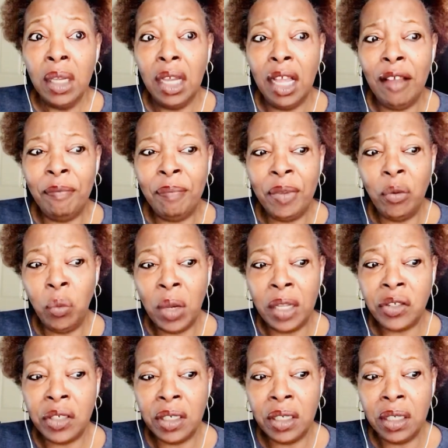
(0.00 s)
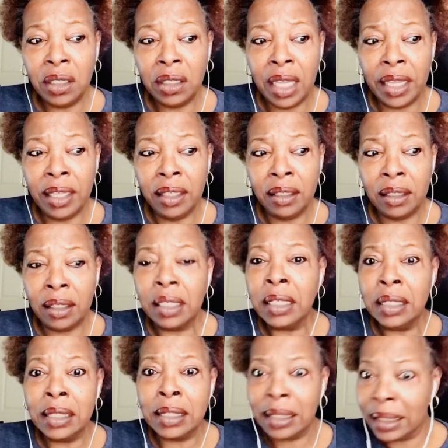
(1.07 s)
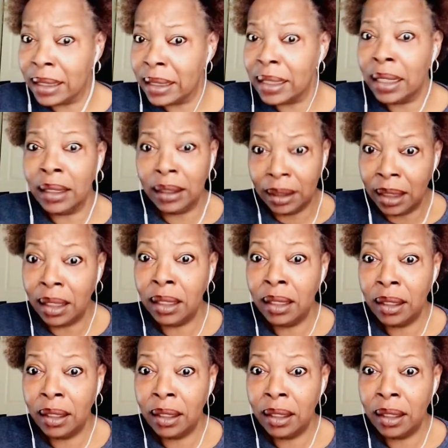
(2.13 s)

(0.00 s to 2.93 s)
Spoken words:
I've been watching like consistently